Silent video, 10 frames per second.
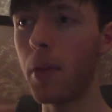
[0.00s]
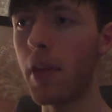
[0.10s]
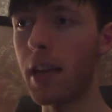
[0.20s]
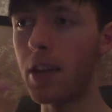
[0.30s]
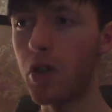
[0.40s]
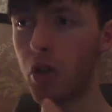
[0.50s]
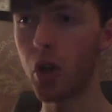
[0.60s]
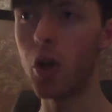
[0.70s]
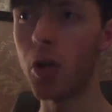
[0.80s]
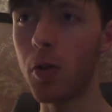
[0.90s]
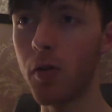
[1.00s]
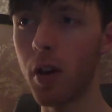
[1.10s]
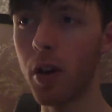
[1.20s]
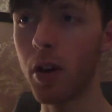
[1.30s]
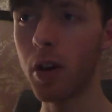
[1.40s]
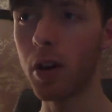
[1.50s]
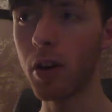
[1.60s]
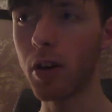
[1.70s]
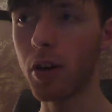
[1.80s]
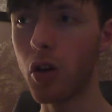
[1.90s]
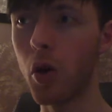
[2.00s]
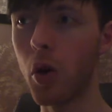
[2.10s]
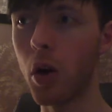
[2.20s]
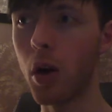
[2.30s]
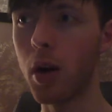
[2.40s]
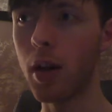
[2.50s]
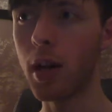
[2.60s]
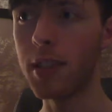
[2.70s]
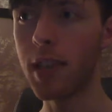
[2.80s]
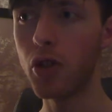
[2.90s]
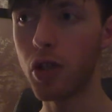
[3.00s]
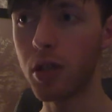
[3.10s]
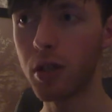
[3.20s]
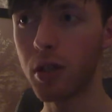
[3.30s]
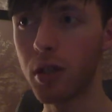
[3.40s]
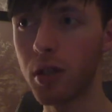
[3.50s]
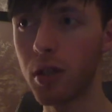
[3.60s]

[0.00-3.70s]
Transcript: but they deserve your attention.